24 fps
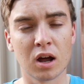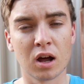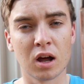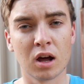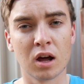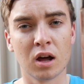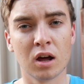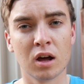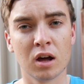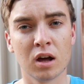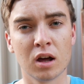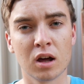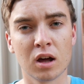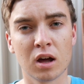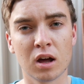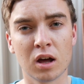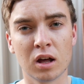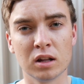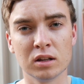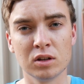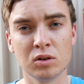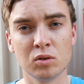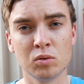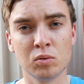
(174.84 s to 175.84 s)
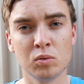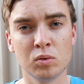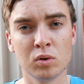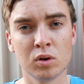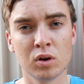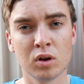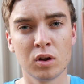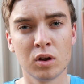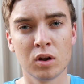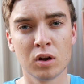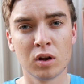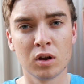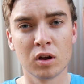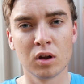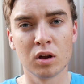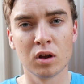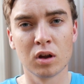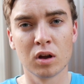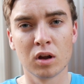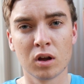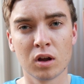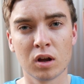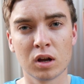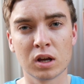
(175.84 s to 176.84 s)
a little
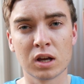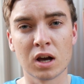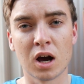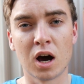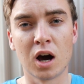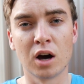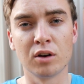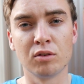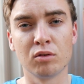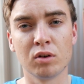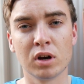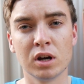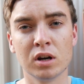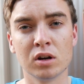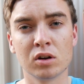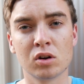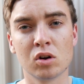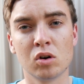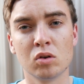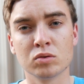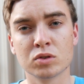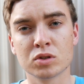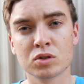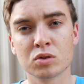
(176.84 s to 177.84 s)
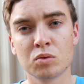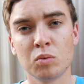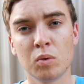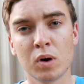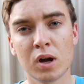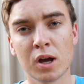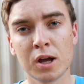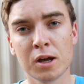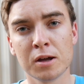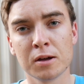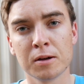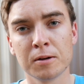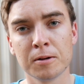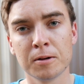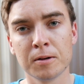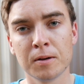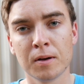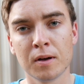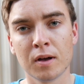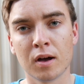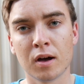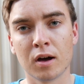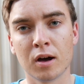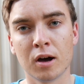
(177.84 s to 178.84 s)
card reader called Square.
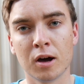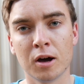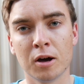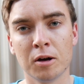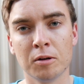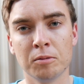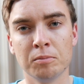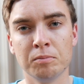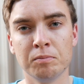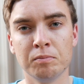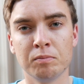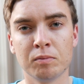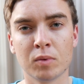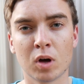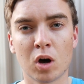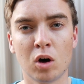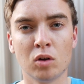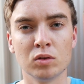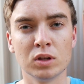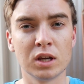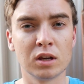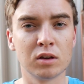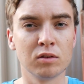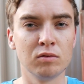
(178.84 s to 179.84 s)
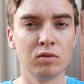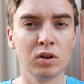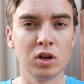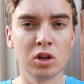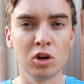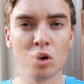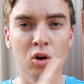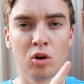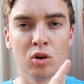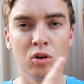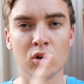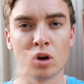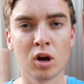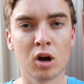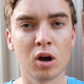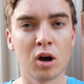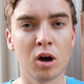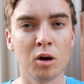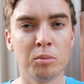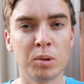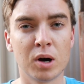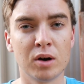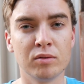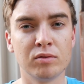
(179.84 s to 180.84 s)
I'll link a video
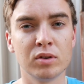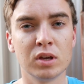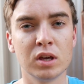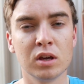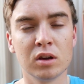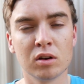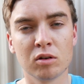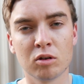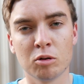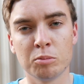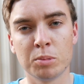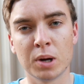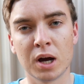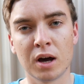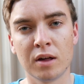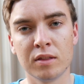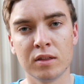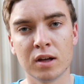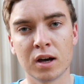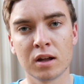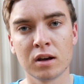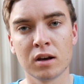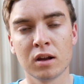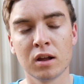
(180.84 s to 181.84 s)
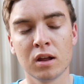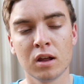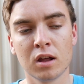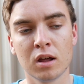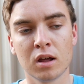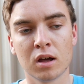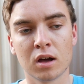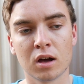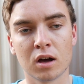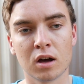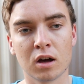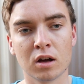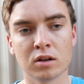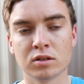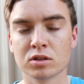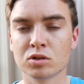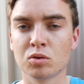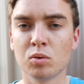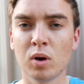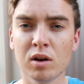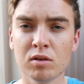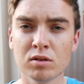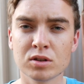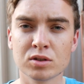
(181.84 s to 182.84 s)
above here about that.
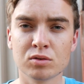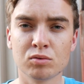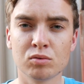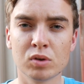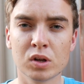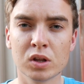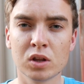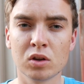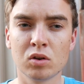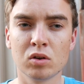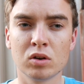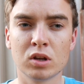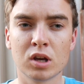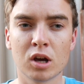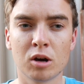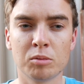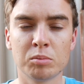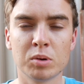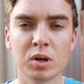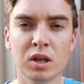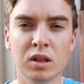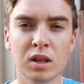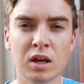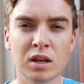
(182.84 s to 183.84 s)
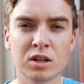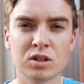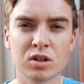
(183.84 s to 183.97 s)
Square is a really good company. They